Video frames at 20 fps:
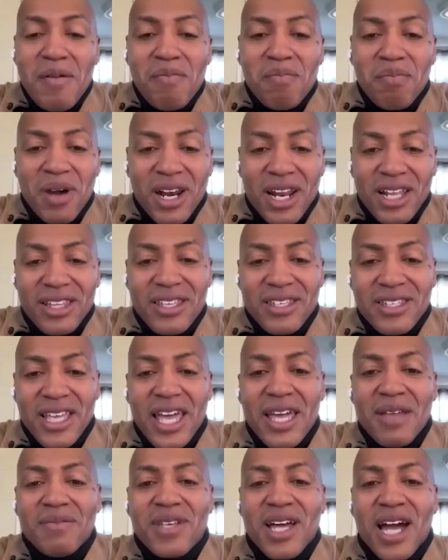But at the
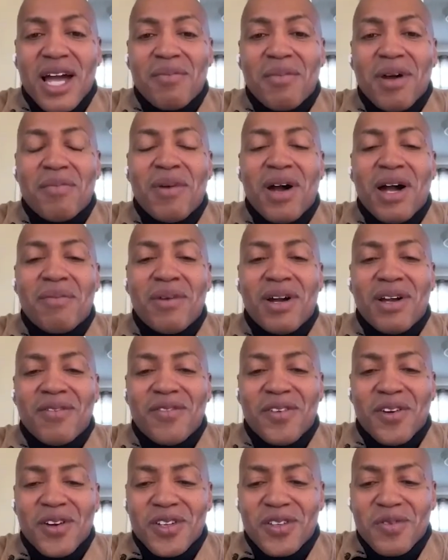same time, I bought my
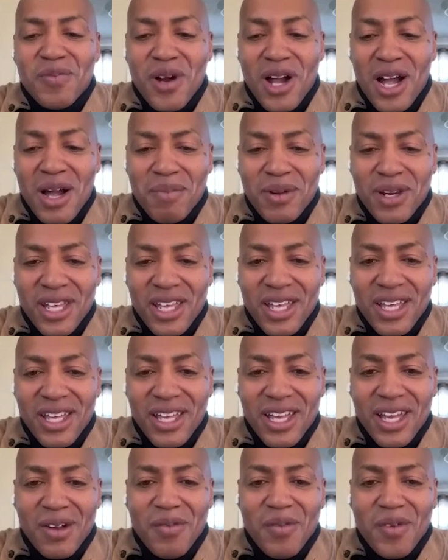first property
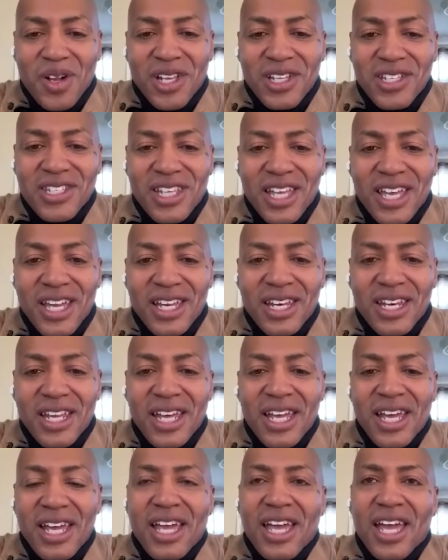in real estate.
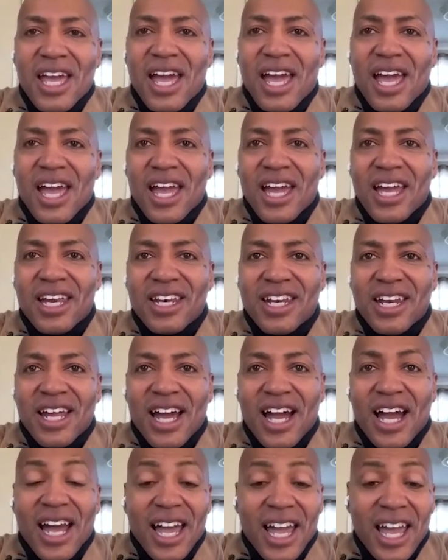And
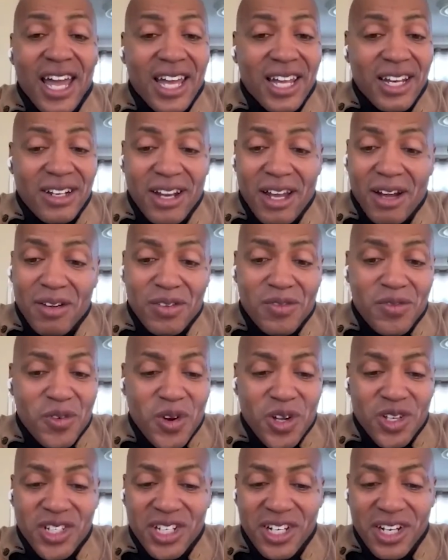I had, I was
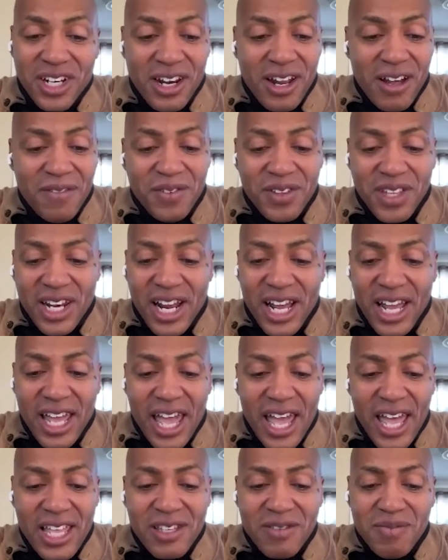fortunate enough that I
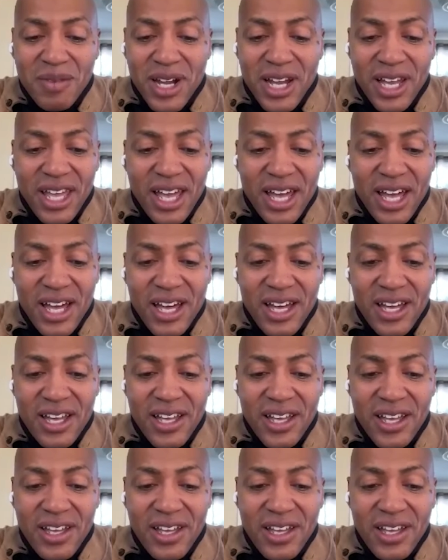asked my, uh,